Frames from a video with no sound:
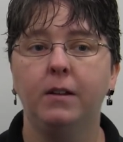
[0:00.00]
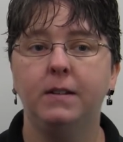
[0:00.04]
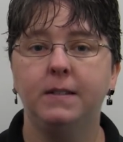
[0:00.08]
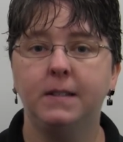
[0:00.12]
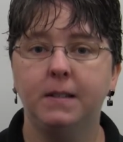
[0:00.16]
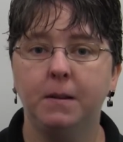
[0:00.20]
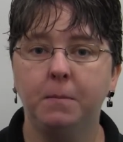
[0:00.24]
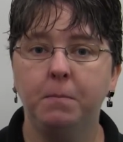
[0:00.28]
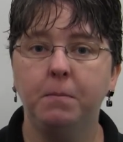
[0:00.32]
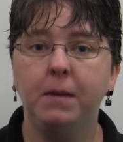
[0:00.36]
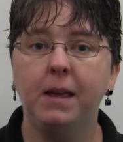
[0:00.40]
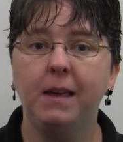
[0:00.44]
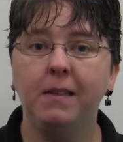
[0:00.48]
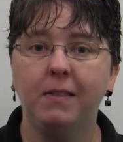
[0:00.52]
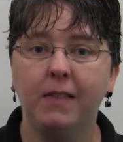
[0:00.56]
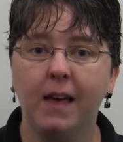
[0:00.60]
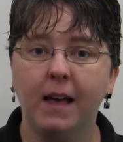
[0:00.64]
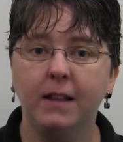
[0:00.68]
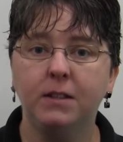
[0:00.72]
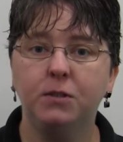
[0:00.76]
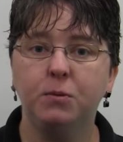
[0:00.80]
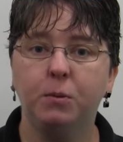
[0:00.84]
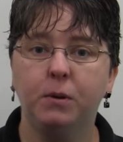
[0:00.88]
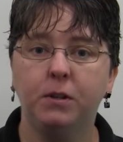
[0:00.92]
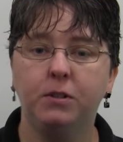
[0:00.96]
to me,
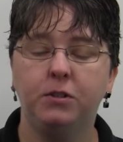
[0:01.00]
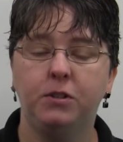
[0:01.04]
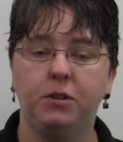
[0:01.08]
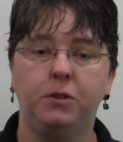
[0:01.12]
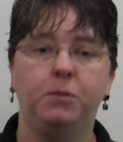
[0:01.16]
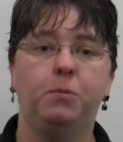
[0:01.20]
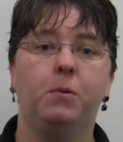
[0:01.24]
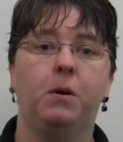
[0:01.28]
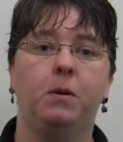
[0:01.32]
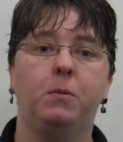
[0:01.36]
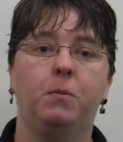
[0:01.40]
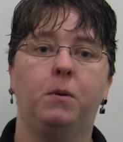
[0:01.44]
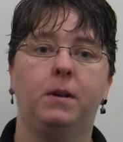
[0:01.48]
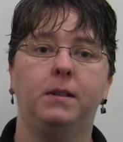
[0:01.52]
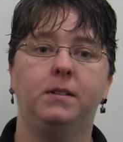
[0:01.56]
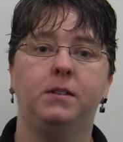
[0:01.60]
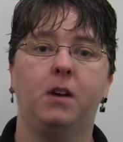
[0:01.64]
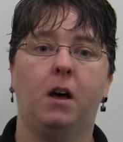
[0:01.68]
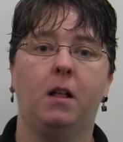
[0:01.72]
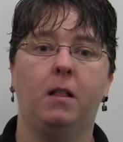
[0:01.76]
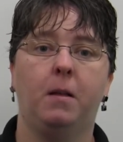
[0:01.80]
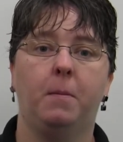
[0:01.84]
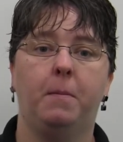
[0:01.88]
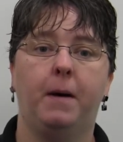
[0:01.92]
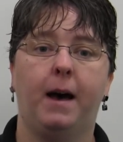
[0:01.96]
that's what is
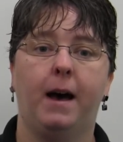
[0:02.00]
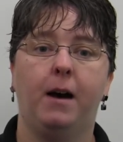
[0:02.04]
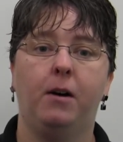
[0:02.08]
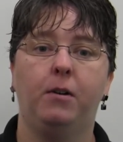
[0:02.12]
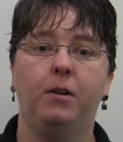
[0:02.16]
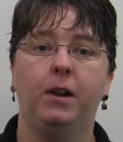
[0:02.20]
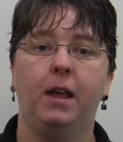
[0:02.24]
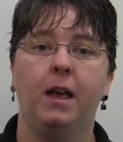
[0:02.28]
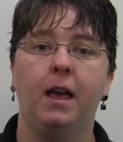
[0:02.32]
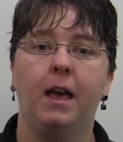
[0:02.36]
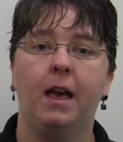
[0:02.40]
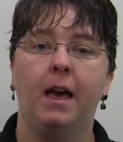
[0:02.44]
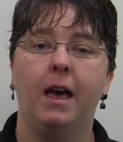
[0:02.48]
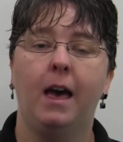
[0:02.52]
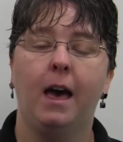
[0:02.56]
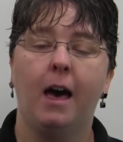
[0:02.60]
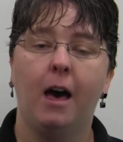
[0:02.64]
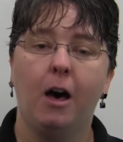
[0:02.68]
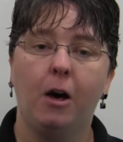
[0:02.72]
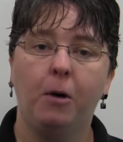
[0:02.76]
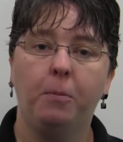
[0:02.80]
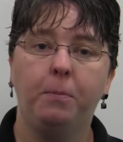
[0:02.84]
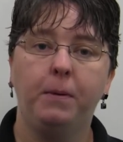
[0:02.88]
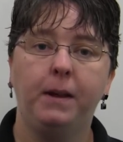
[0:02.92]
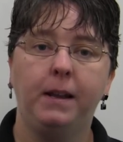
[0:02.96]
all about
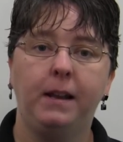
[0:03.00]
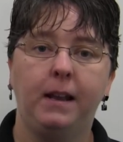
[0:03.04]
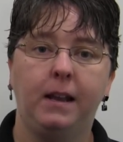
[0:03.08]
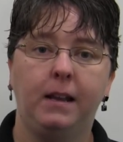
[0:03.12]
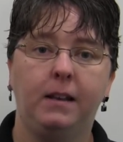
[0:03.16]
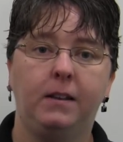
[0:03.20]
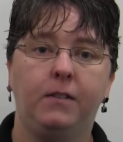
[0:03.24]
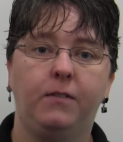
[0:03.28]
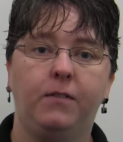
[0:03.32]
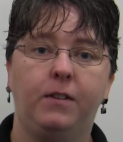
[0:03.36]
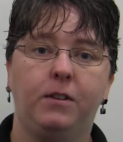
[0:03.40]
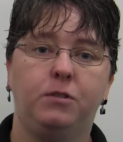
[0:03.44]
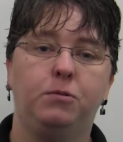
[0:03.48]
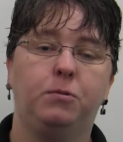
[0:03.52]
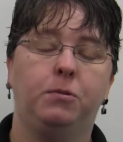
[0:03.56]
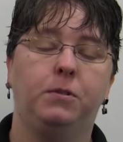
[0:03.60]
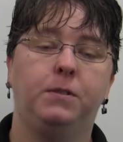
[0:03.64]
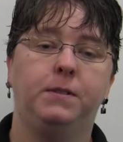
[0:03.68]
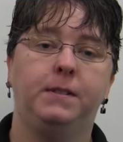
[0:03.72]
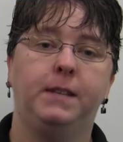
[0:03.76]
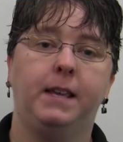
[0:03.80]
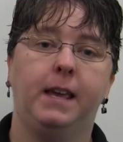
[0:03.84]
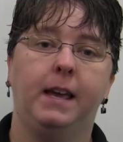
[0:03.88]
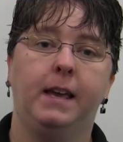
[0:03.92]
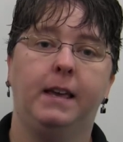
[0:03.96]
helping
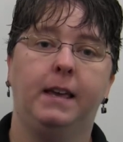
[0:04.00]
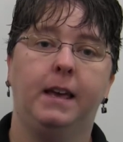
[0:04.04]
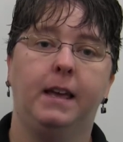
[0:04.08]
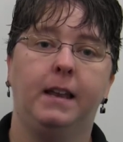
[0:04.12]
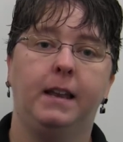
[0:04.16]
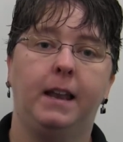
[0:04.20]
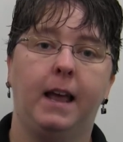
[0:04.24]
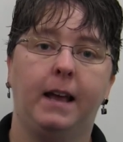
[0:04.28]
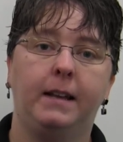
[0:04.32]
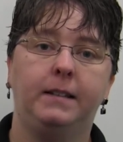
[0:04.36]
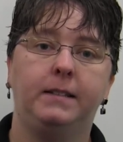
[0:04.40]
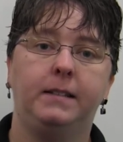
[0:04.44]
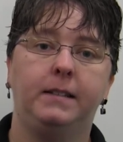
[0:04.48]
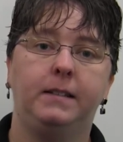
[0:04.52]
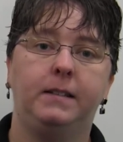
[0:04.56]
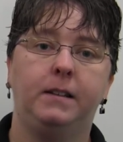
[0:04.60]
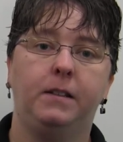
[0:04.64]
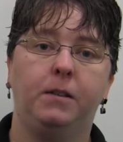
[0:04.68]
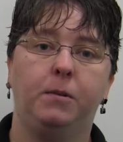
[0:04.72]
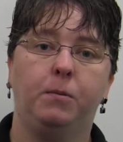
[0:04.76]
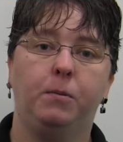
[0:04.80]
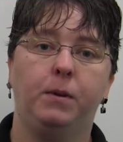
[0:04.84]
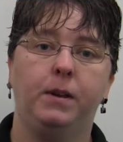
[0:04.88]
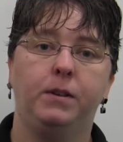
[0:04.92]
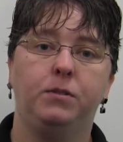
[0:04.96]
individuals get connected
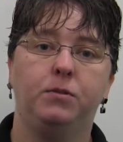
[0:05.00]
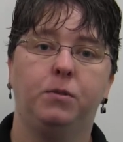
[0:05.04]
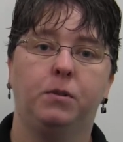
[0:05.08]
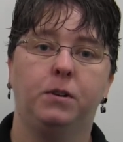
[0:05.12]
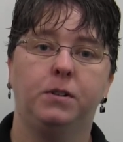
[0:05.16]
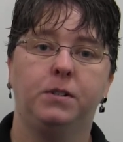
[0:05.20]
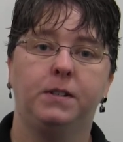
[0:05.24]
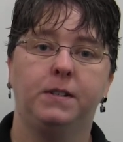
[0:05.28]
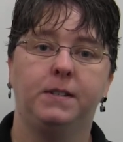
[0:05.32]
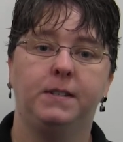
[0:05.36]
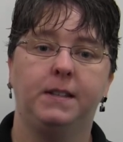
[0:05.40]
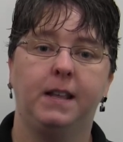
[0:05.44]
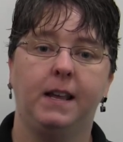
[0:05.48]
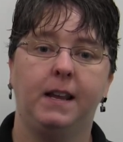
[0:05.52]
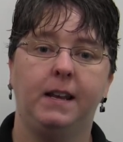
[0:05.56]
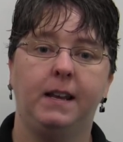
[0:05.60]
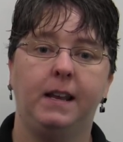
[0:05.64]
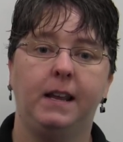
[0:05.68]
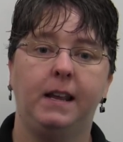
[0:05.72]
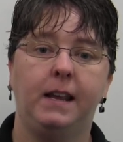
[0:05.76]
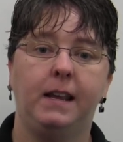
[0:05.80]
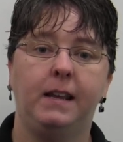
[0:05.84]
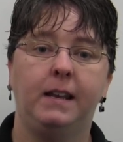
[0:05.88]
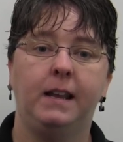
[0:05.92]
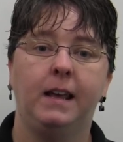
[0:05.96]
to the resources they
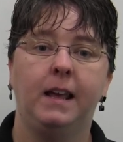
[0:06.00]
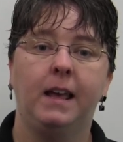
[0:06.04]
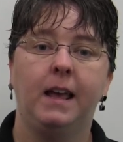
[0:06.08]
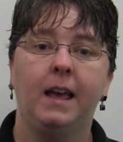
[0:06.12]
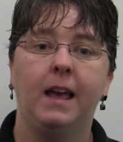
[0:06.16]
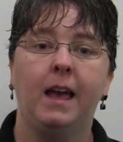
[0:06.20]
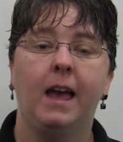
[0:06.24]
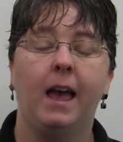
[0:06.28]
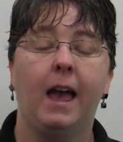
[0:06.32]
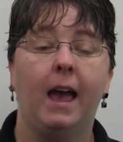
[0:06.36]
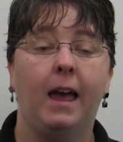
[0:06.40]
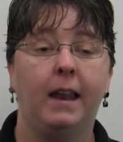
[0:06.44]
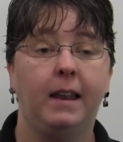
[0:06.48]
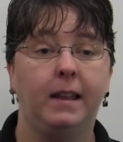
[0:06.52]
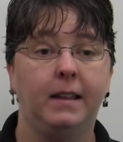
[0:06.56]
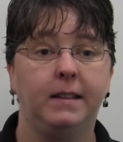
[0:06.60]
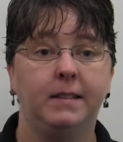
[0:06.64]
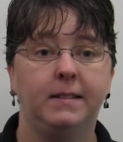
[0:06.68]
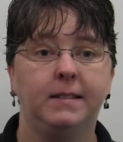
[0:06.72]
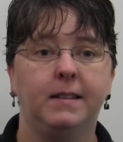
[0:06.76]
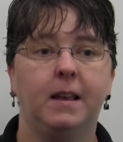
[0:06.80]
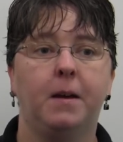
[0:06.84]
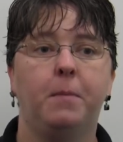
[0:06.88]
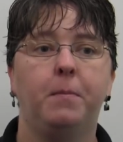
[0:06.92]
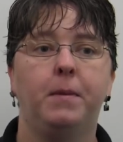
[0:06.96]
need, and
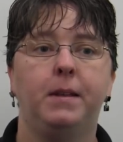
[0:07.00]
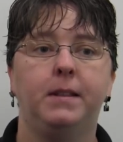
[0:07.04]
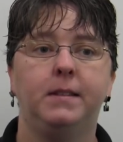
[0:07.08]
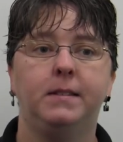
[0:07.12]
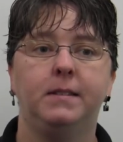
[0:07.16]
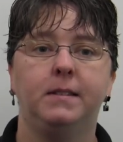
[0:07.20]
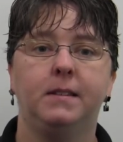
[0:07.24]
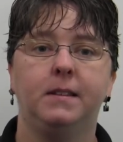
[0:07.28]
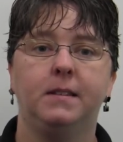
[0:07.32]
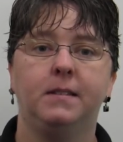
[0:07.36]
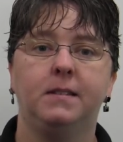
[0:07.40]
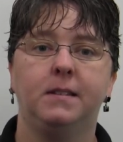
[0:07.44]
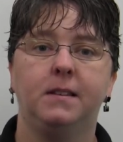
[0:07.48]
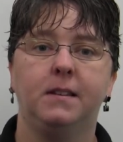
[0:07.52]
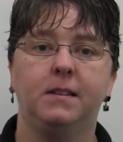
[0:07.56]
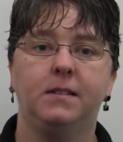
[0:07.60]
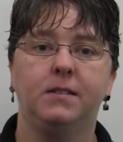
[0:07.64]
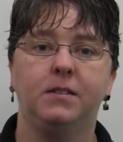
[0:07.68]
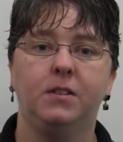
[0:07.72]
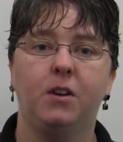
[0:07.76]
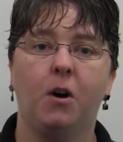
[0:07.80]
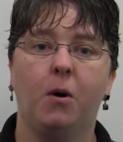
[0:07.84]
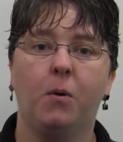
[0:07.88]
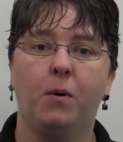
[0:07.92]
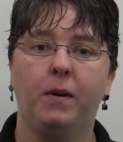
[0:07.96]
in some
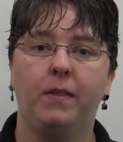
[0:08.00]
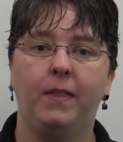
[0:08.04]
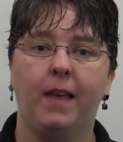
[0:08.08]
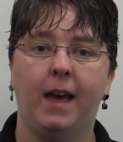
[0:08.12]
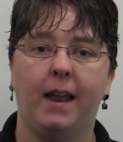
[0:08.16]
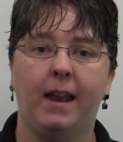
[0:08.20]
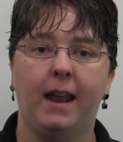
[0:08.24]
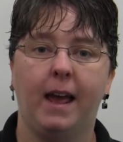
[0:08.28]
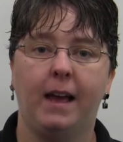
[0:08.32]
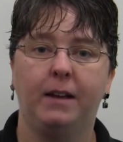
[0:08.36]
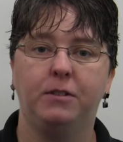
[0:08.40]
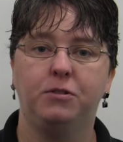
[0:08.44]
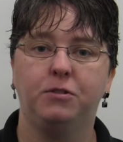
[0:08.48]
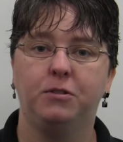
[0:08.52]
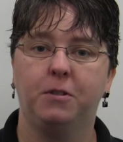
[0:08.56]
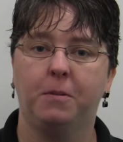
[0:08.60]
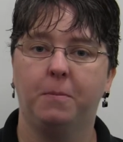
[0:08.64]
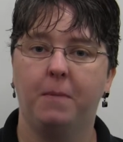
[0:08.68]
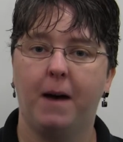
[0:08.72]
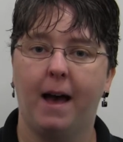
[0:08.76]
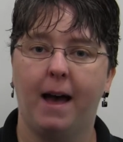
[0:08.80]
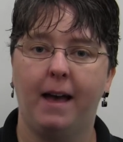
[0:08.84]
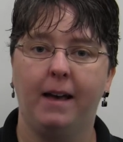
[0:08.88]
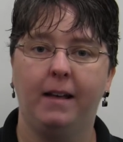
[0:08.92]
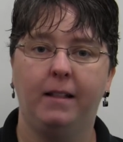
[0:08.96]
instances, going that extra
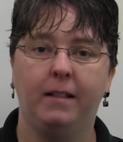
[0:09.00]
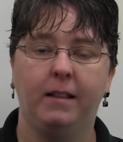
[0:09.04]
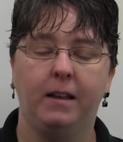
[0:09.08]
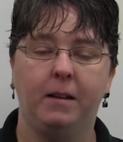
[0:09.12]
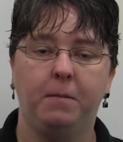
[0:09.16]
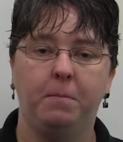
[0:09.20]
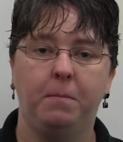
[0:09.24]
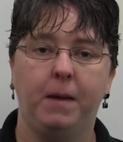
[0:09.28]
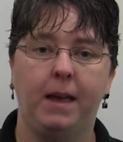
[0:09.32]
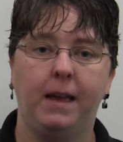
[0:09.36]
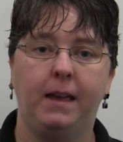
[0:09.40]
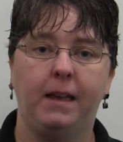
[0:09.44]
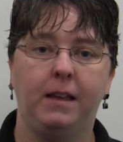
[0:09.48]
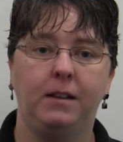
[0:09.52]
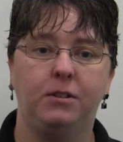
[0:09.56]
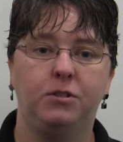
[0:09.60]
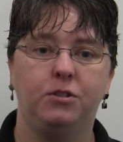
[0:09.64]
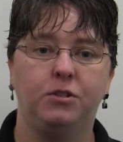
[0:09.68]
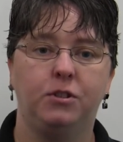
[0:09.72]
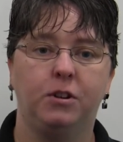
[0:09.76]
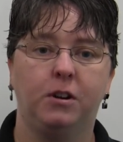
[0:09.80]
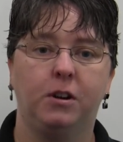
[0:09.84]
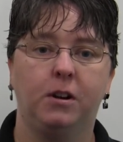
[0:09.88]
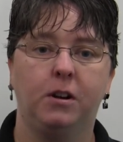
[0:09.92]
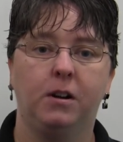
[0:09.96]
mile and making
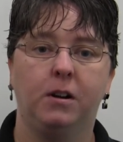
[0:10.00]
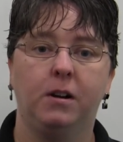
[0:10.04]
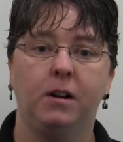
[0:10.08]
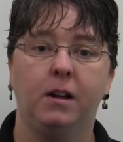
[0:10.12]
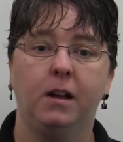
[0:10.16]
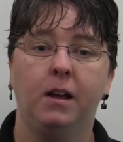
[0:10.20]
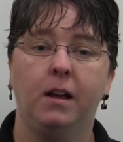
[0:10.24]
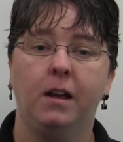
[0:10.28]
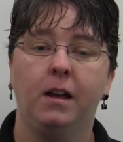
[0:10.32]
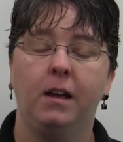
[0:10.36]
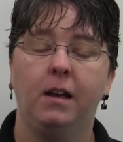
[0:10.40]
sure